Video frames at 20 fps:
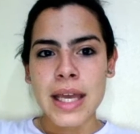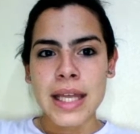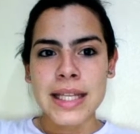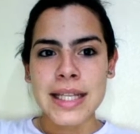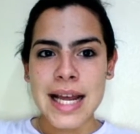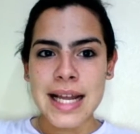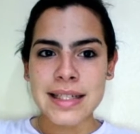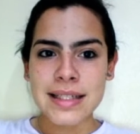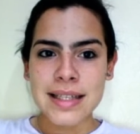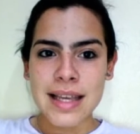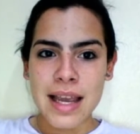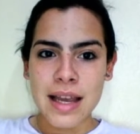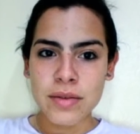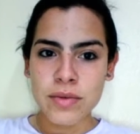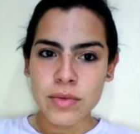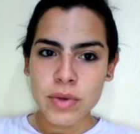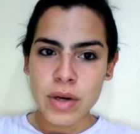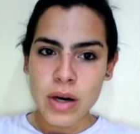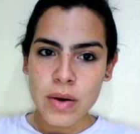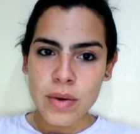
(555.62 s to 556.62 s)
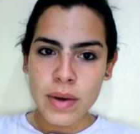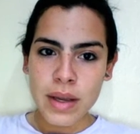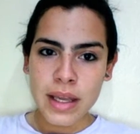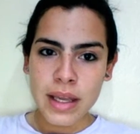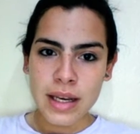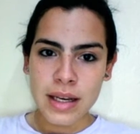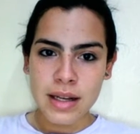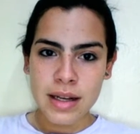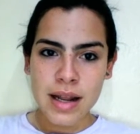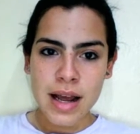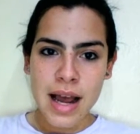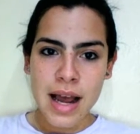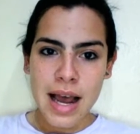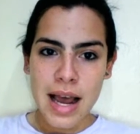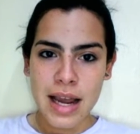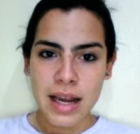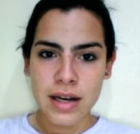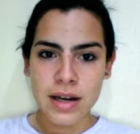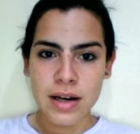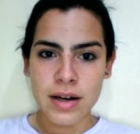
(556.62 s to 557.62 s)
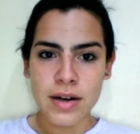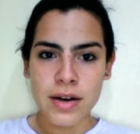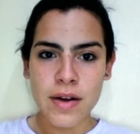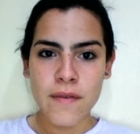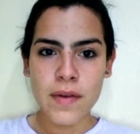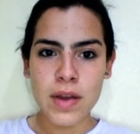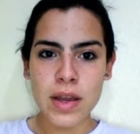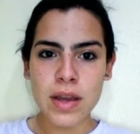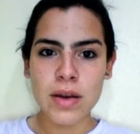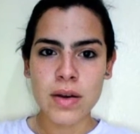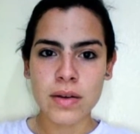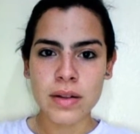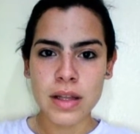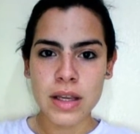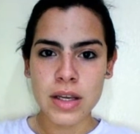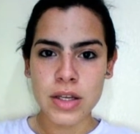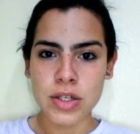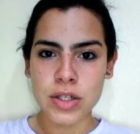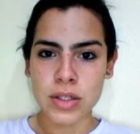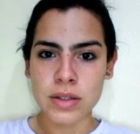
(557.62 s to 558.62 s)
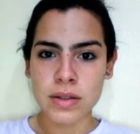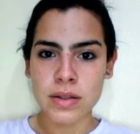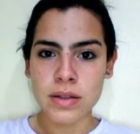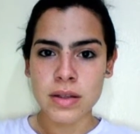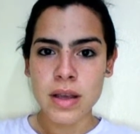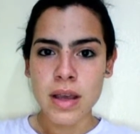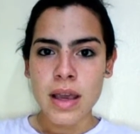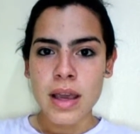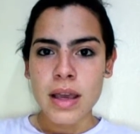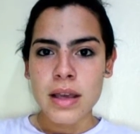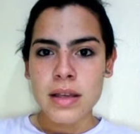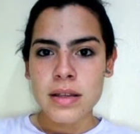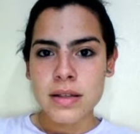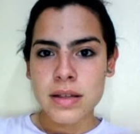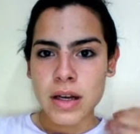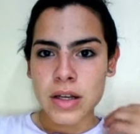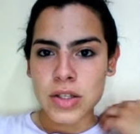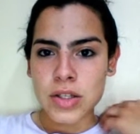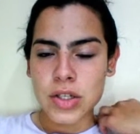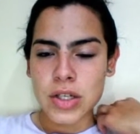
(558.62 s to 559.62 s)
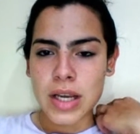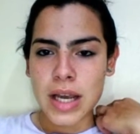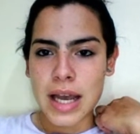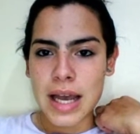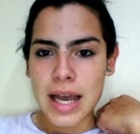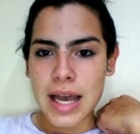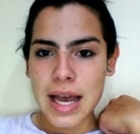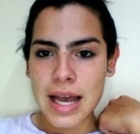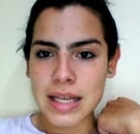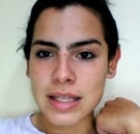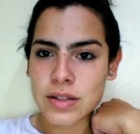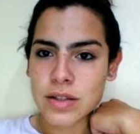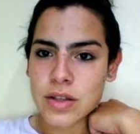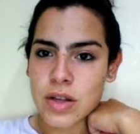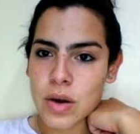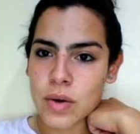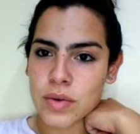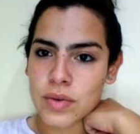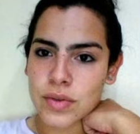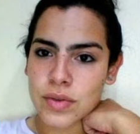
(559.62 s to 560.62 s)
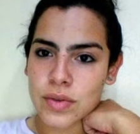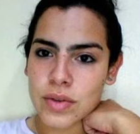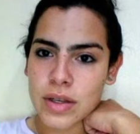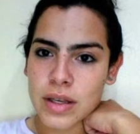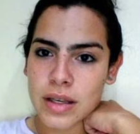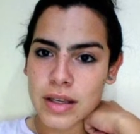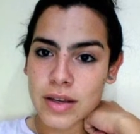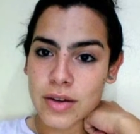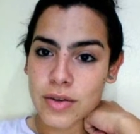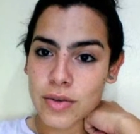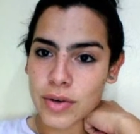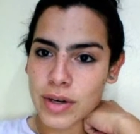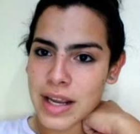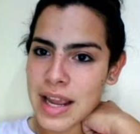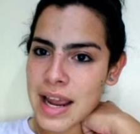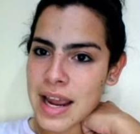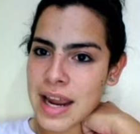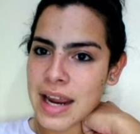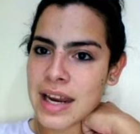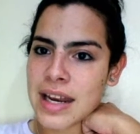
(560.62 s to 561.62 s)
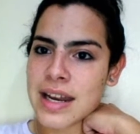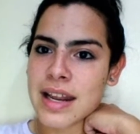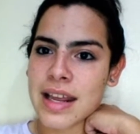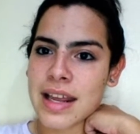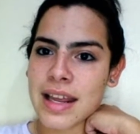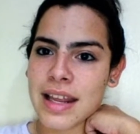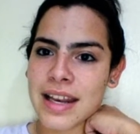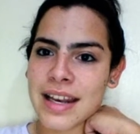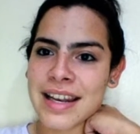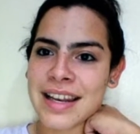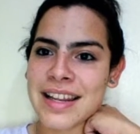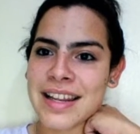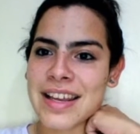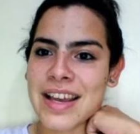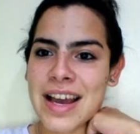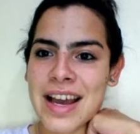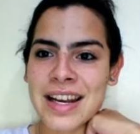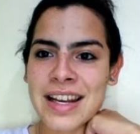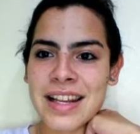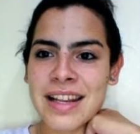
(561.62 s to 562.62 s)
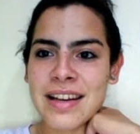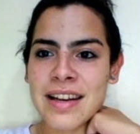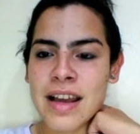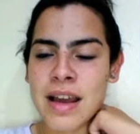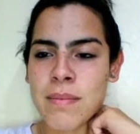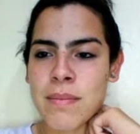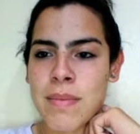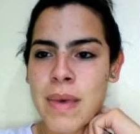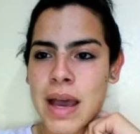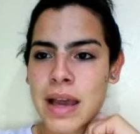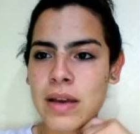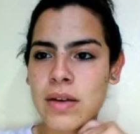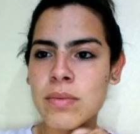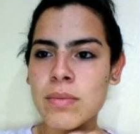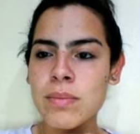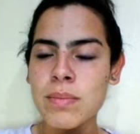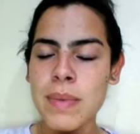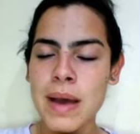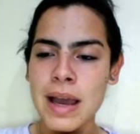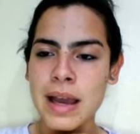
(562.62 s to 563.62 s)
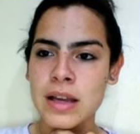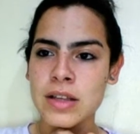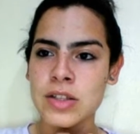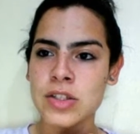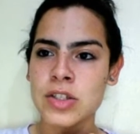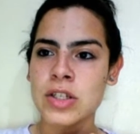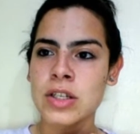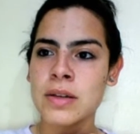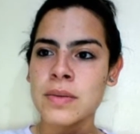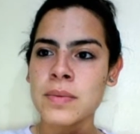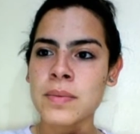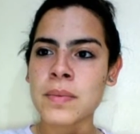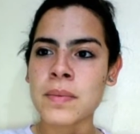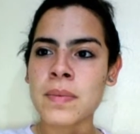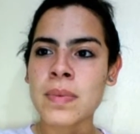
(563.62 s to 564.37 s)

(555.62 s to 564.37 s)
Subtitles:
that can grow in anaerobic conditions such as those created in canning and vacuum packaging.